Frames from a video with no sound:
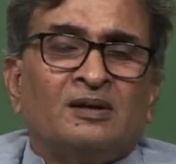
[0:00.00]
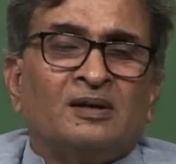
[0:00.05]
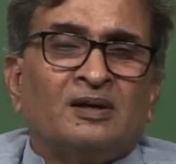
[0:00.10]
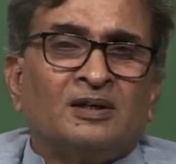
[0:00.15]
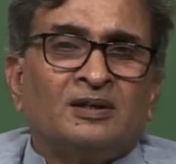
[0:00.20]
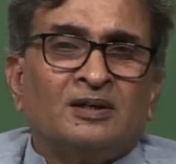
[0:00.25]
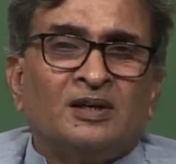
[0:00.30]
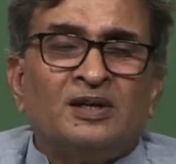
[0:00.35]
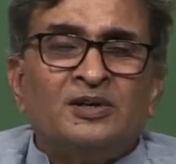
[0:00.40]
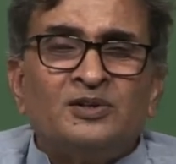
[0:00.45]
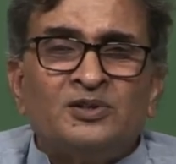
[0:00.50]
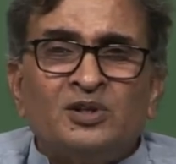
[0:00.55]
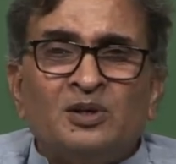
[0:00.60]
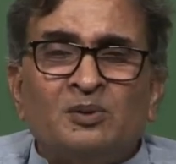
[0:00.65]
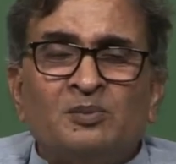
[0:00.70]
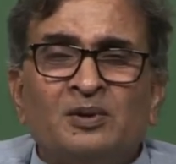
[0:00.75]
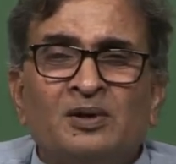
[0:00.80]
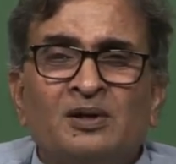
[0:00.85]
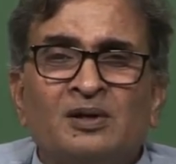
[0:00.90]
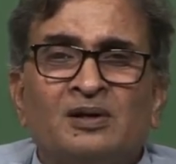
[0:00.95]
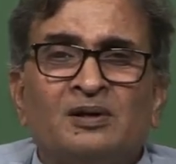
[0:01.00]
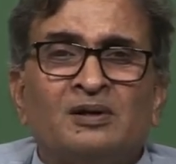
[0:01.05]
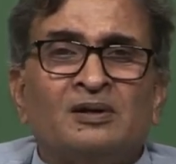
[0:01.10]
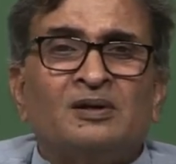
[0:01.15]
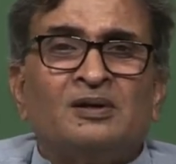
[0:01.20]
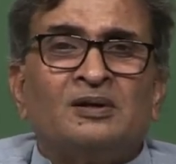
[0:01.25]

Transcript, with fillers: a reasonable